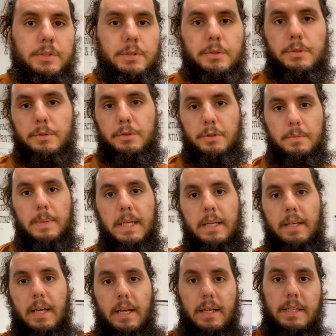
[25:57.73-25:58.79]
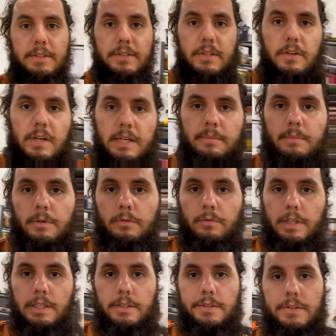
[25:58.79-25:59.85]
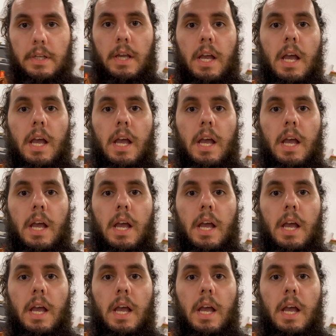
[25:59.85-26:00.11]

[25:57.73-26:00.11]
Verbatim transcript: to YouTube and Instagram Reels.